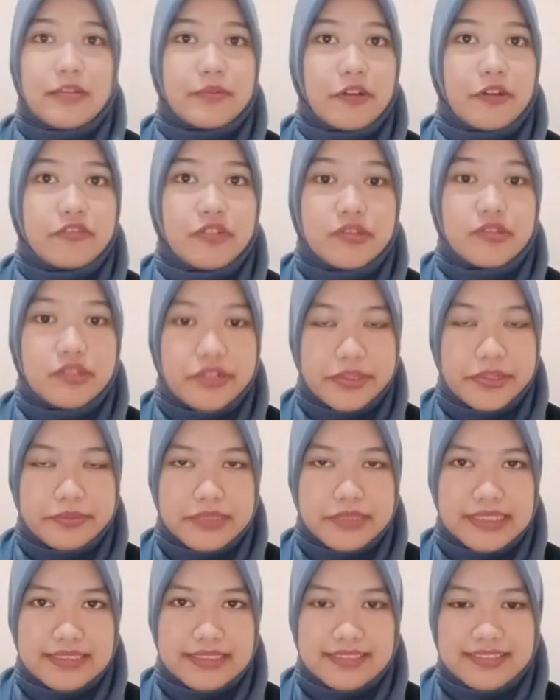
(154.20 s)
type of
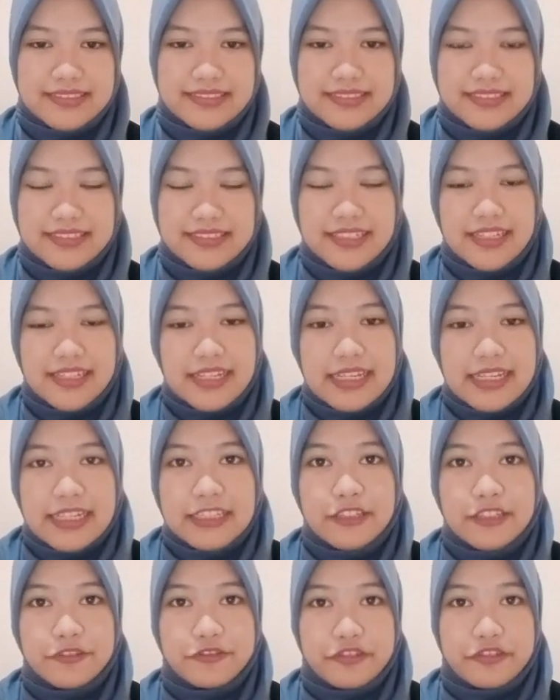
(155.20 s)
agreement.
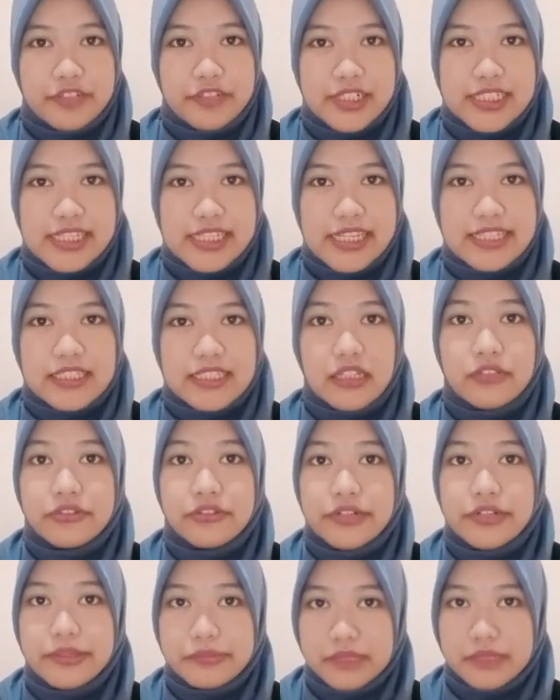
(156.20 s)
The first is
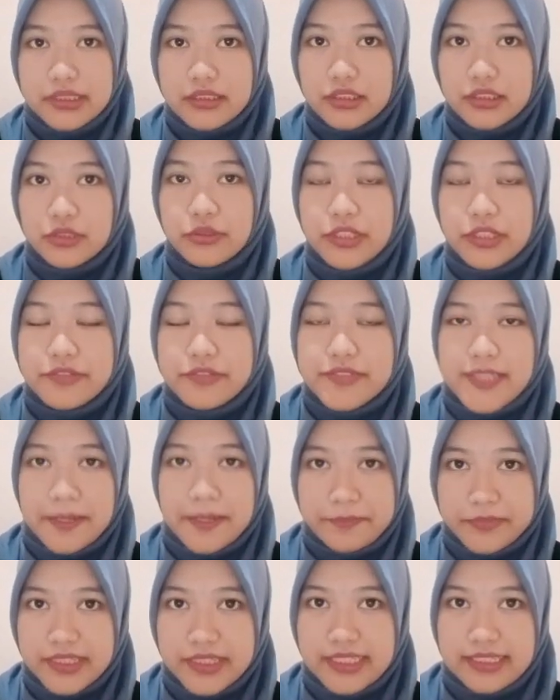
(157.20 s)
agreement to give
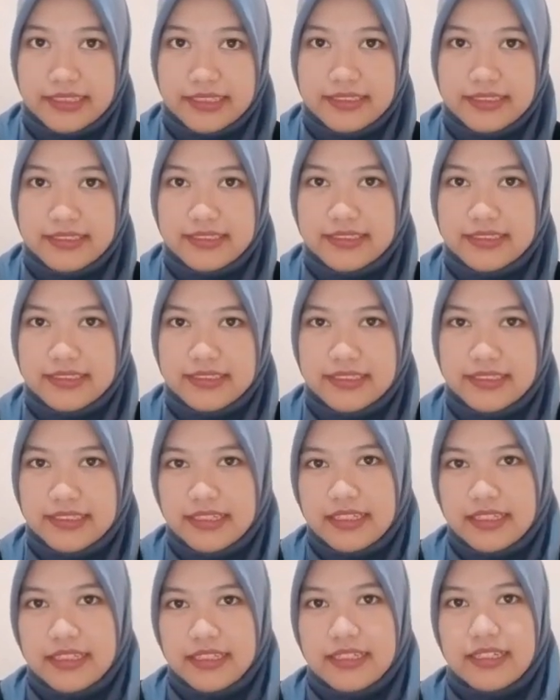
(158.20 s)
something.
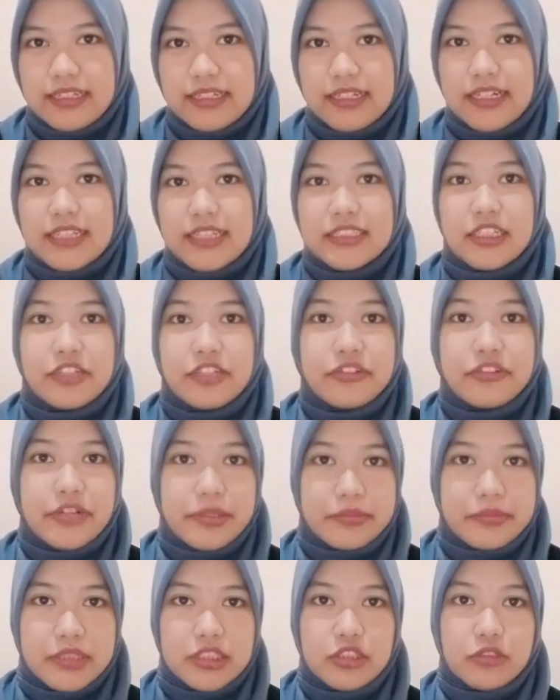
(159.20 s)
An
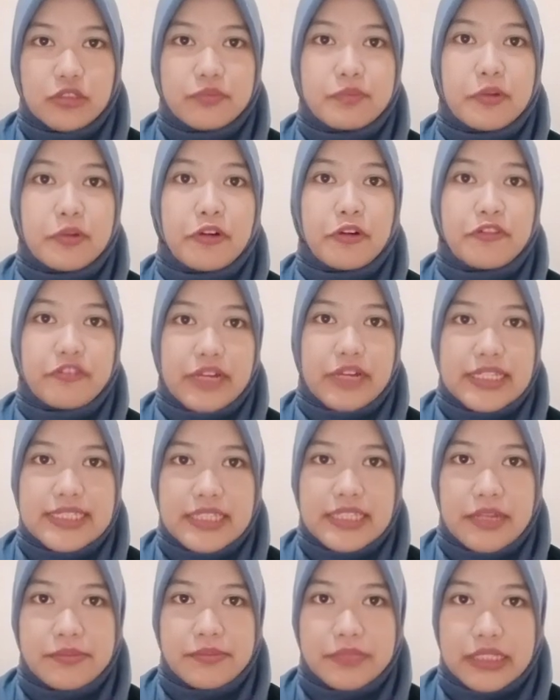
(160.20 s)
agreement to provide
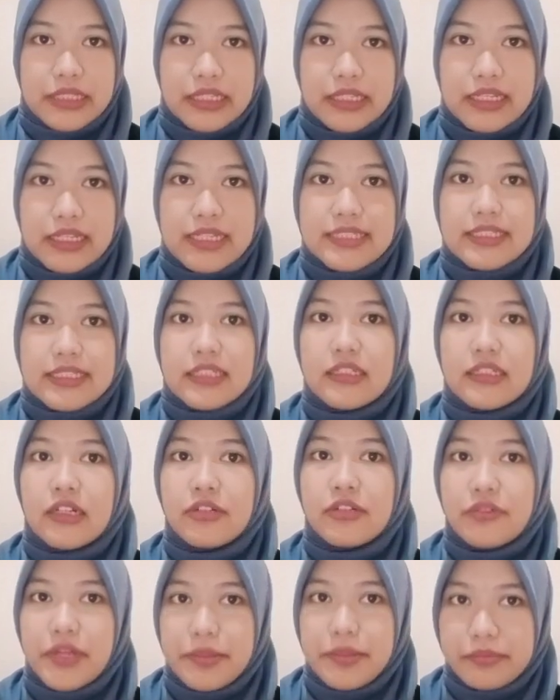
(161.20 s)
something is an
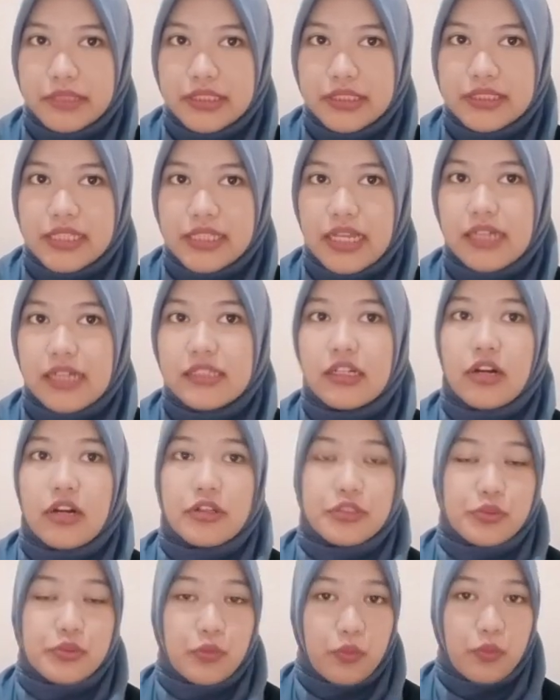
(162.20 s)
agreement that
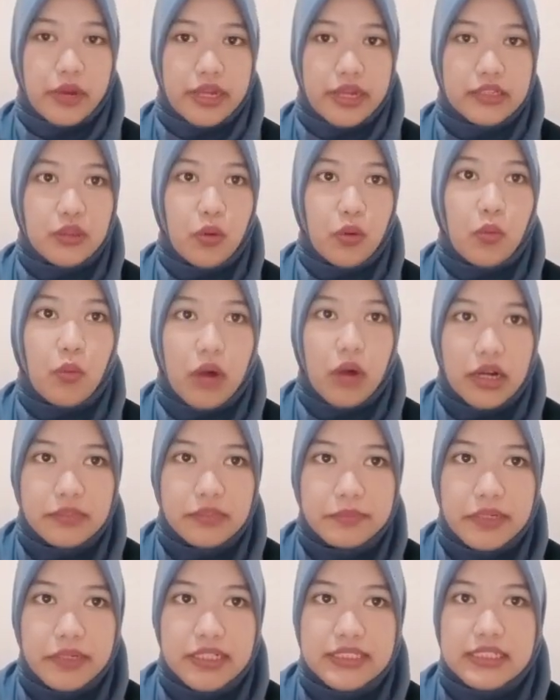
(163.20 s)
occurs when
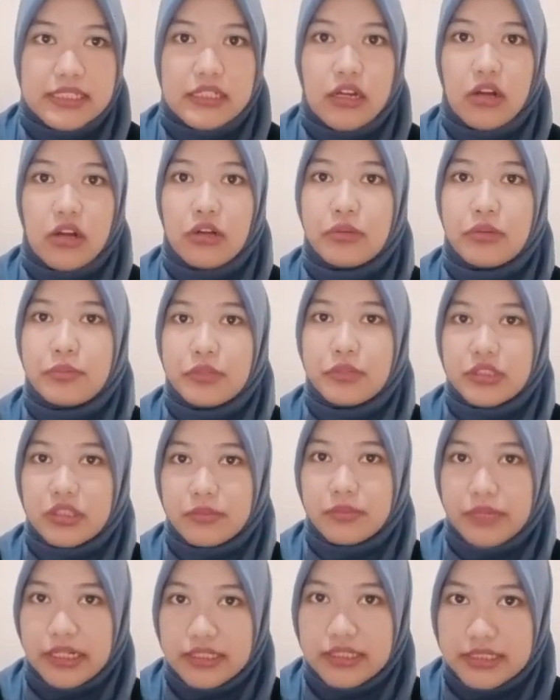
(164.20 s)
one party or both
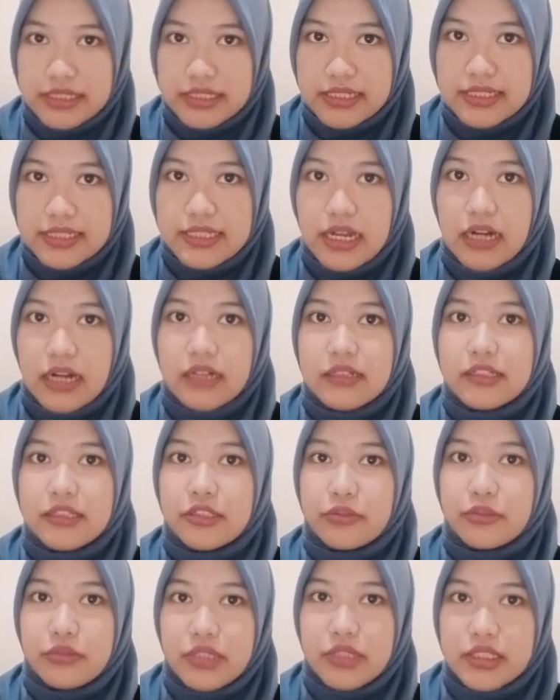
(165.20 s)
parties are
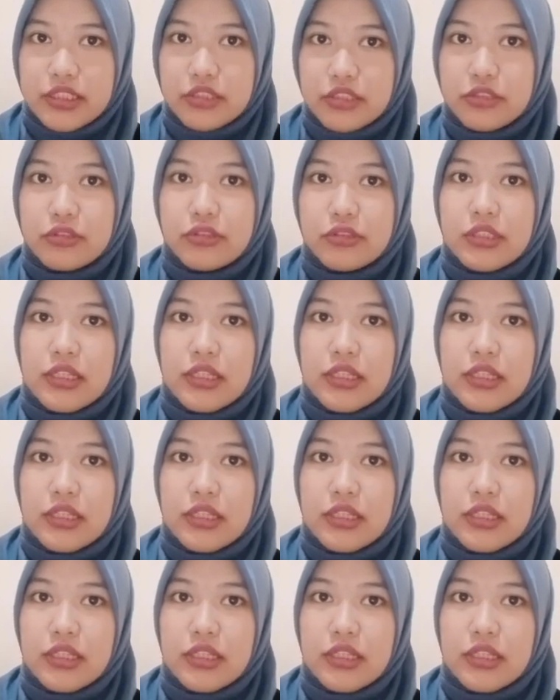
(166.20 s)
required